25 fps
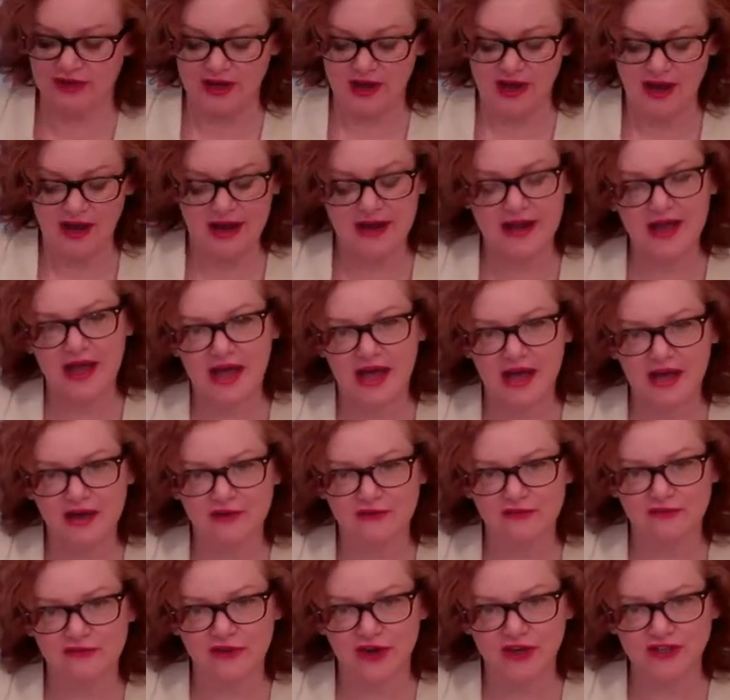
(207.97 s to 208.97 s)
I
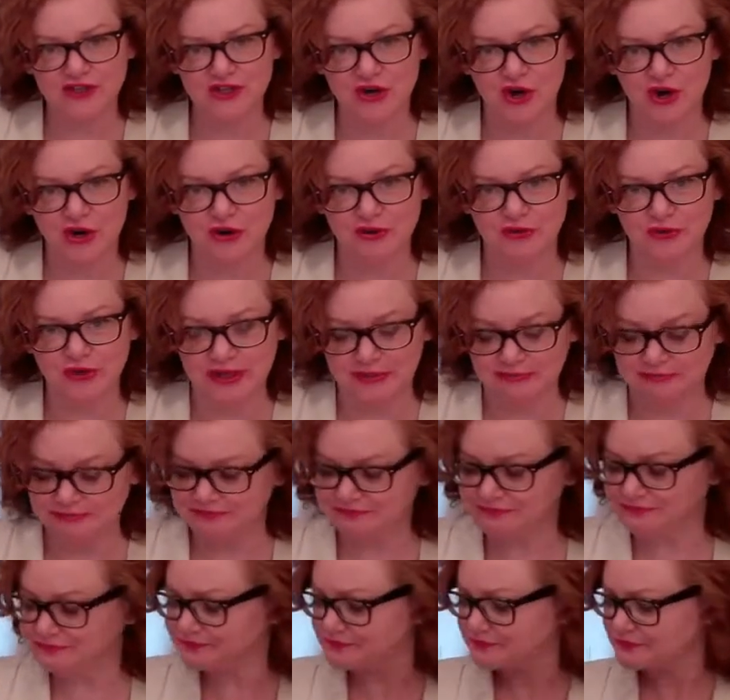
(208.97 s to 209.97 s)
have a dark green.
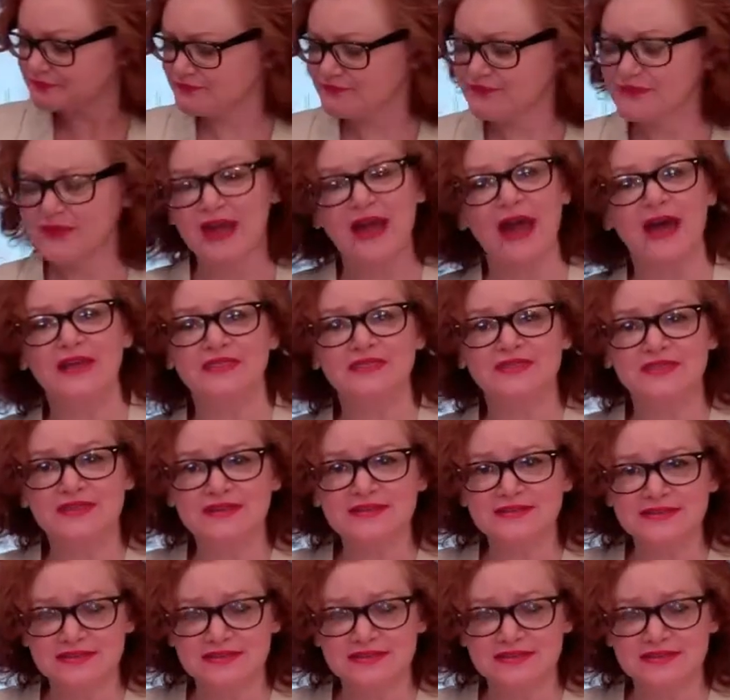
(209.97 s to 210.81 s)
And this